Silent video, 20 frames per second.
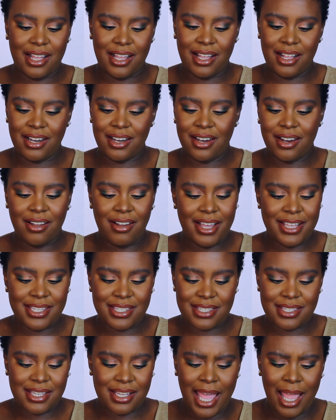a
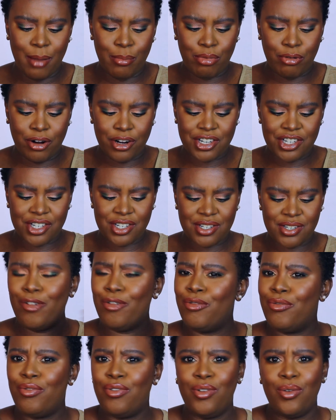nice airbrush
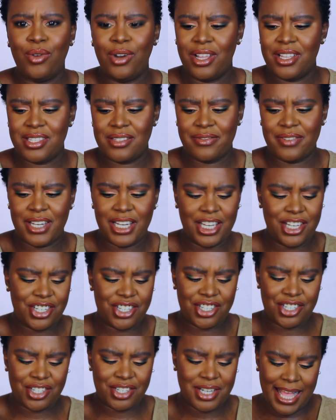flawless
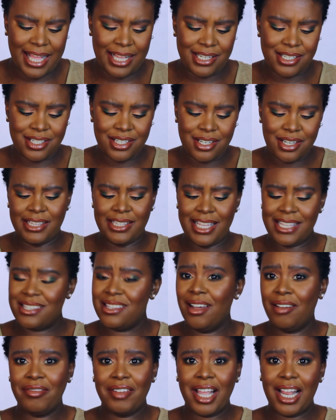finish, and there's
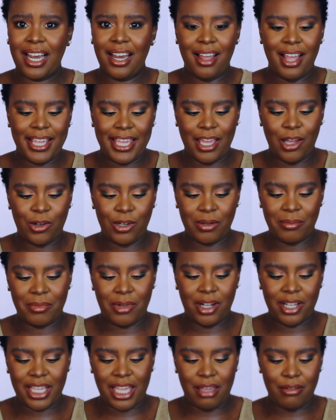nothing like it on the
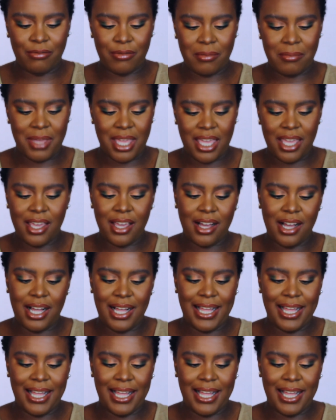market for me.